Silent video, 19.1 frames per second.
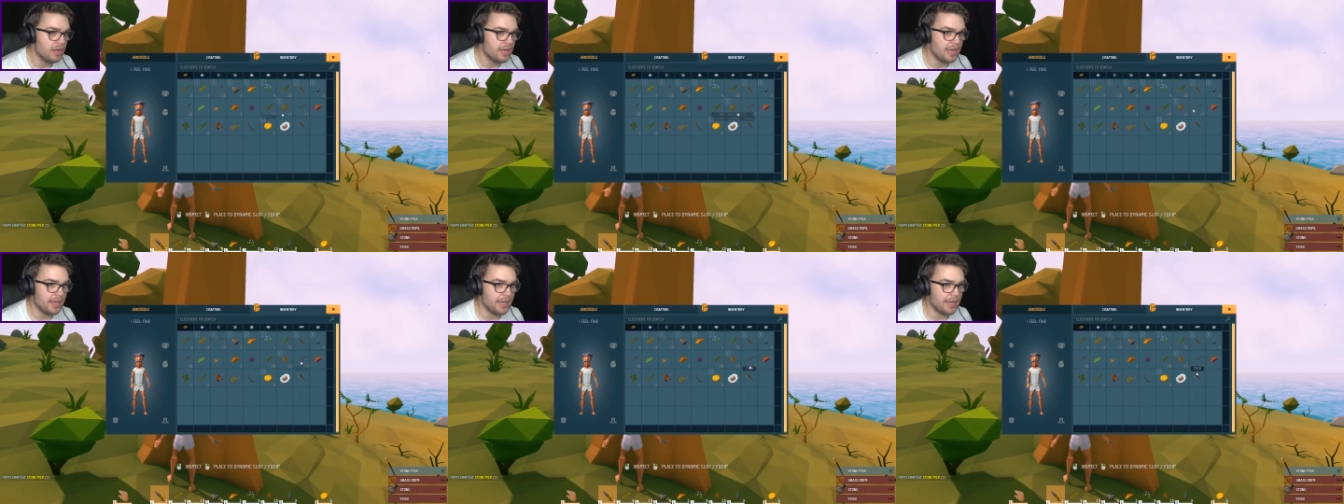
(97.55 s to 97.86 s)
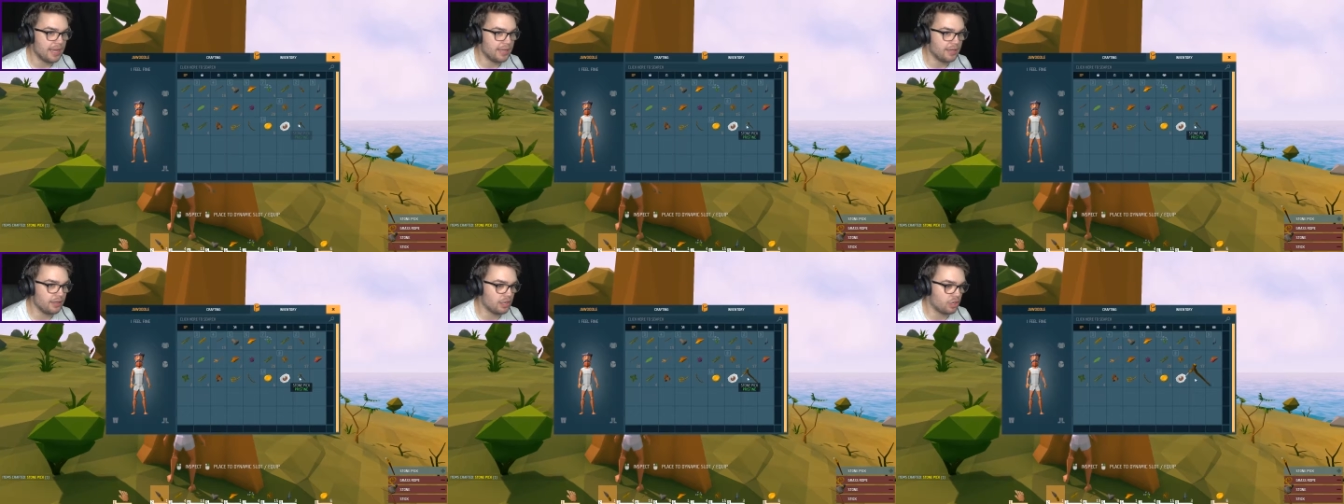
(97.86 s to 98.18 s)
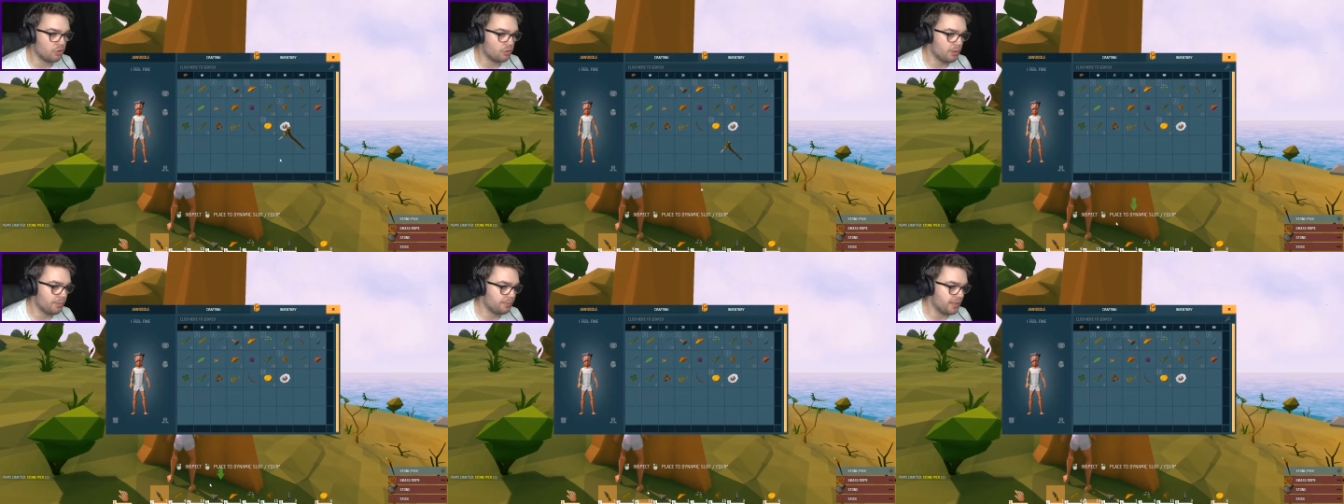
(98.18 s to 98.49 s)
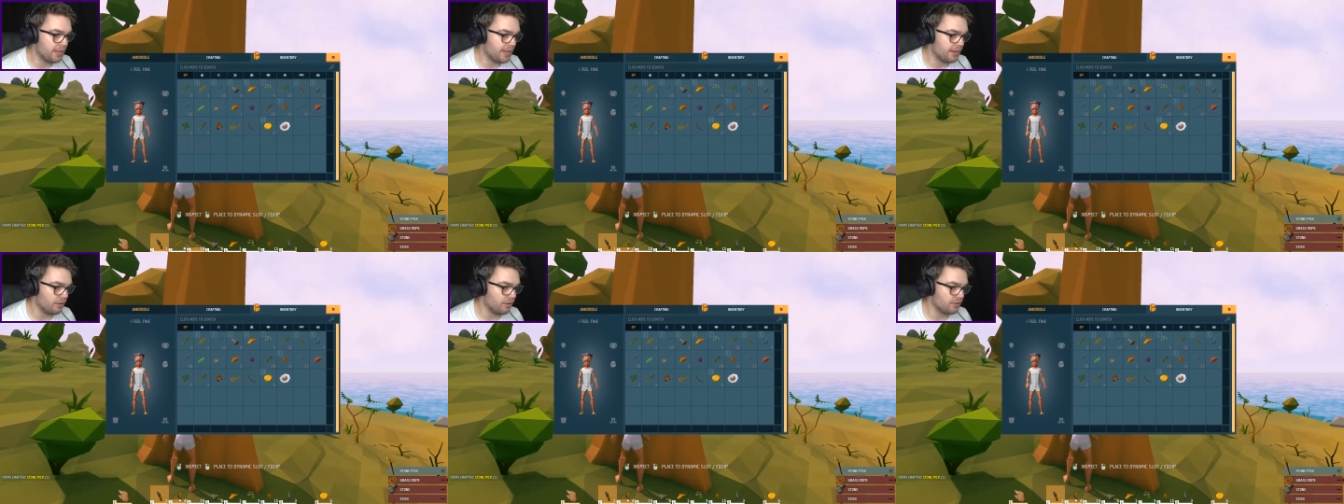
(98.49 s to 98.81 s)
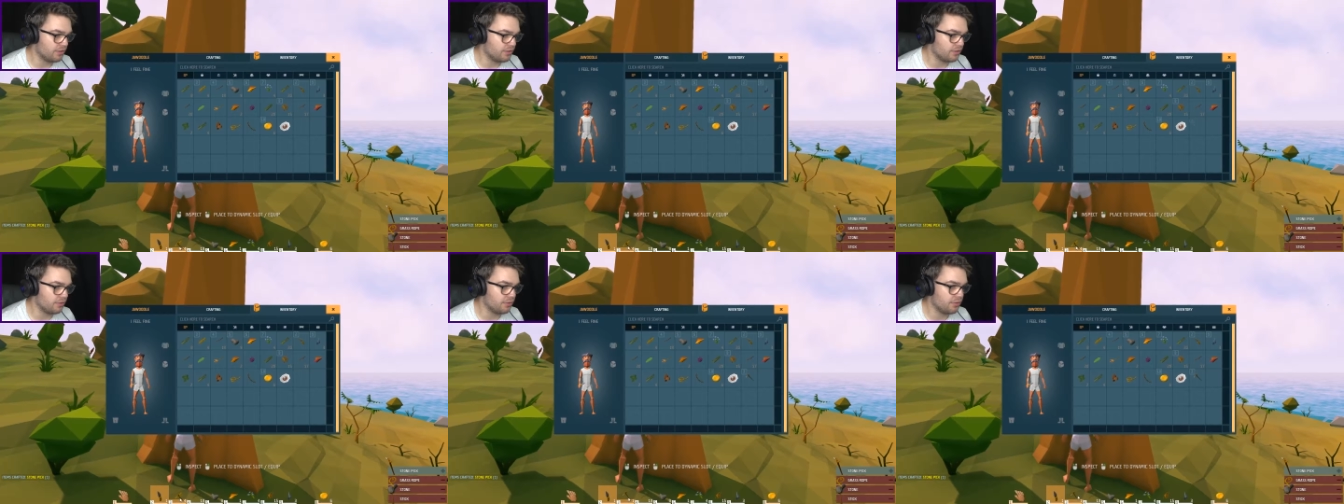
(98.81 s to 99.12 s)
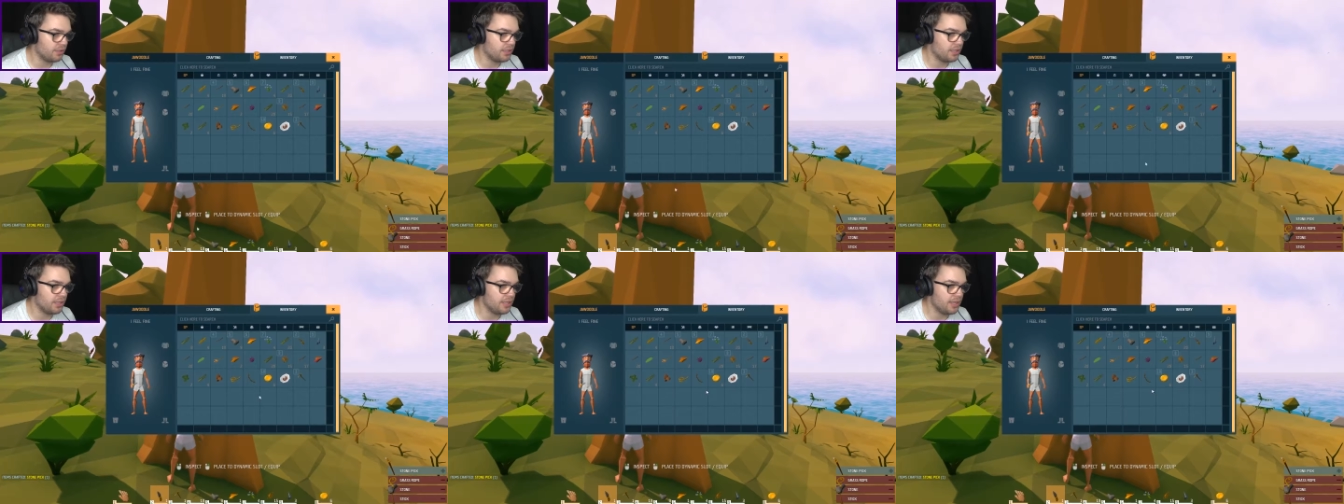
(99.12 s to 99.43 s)
And equip that onto
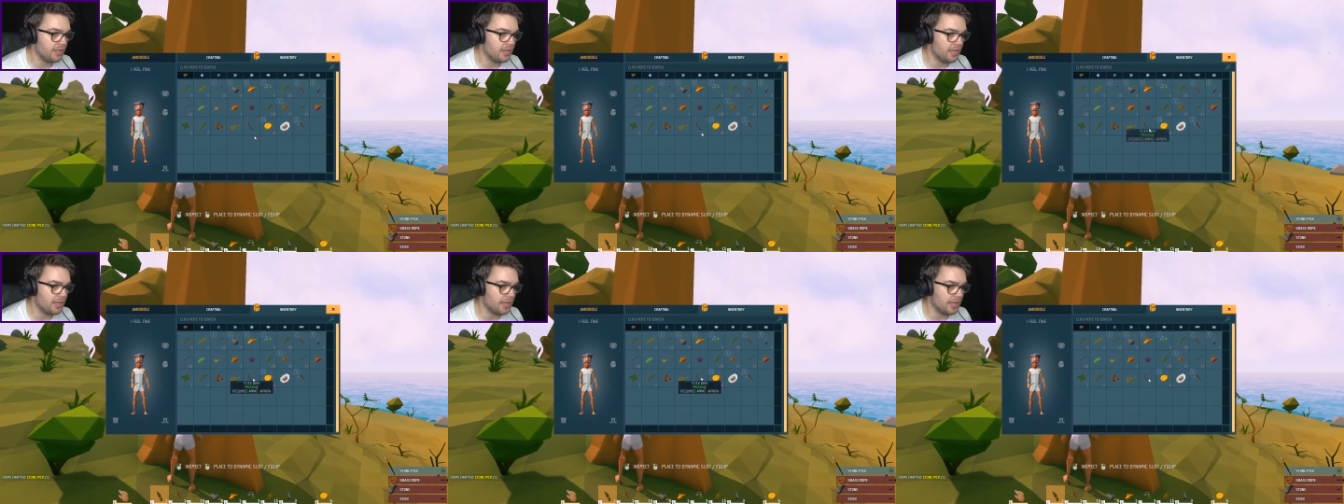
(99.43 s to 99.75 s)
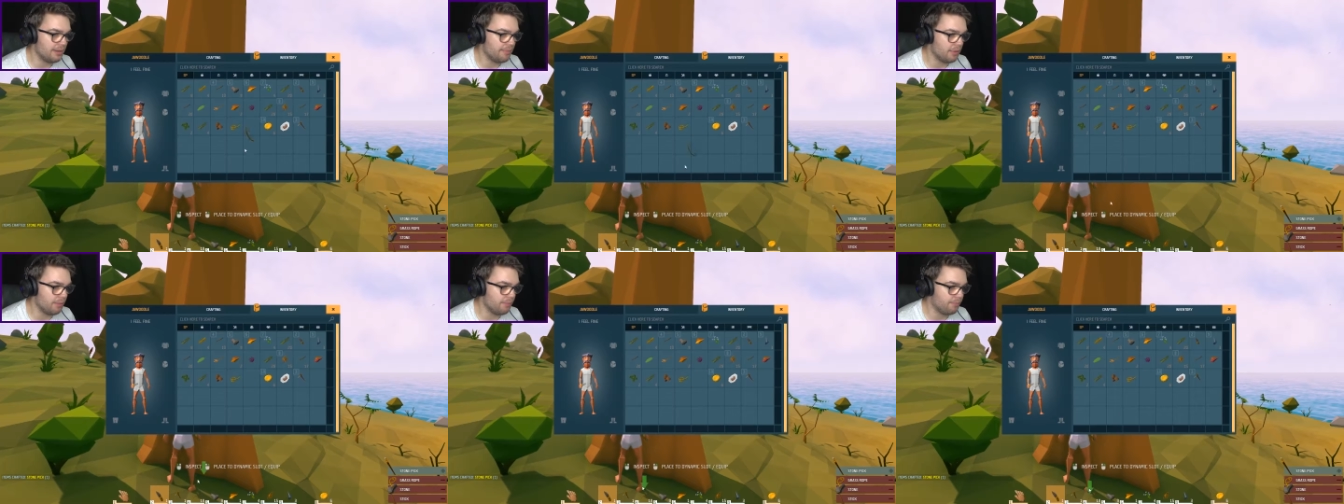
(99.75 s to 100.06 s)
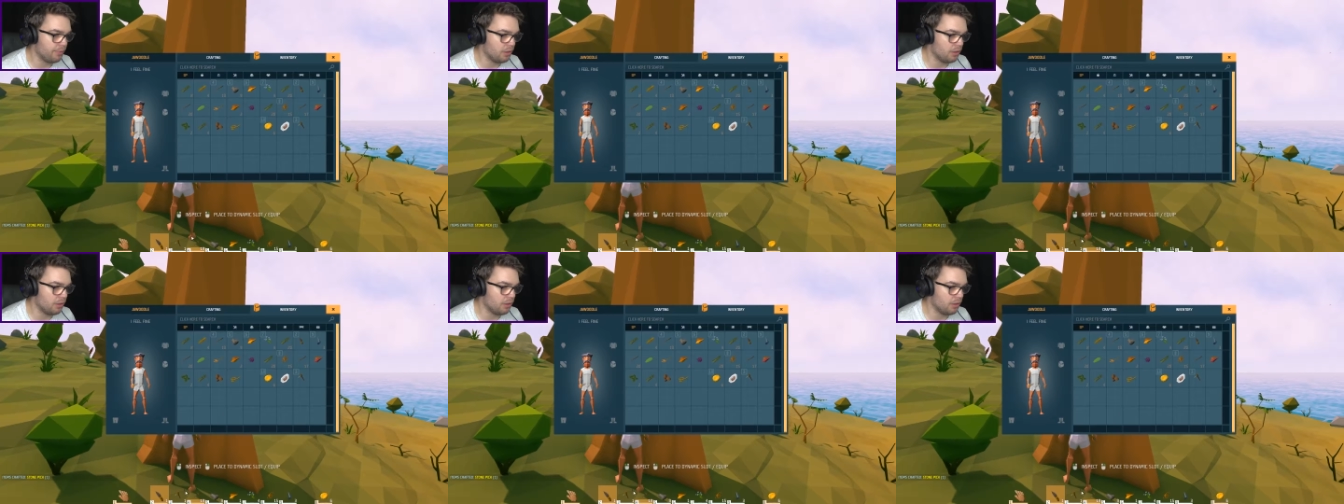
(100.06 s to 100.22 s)
here, and my